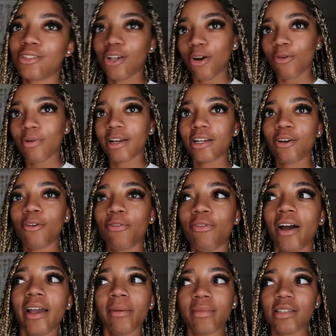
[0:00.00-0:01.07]
So we're gonna go
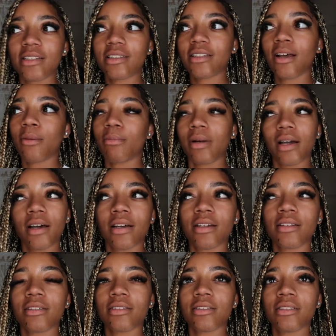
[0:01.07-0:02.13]
find me some
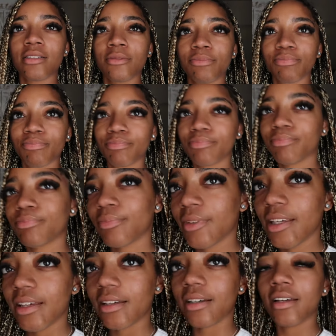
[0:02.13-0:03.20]
because,
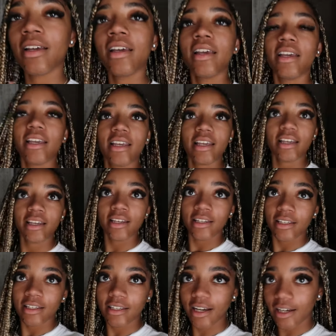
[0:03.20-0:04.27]
yeah.
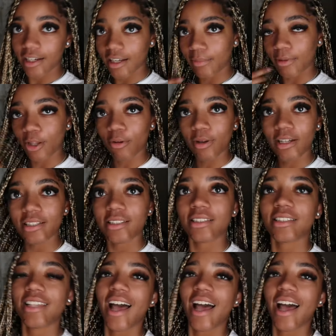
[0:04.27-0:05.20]
And y'all gonna come along with us.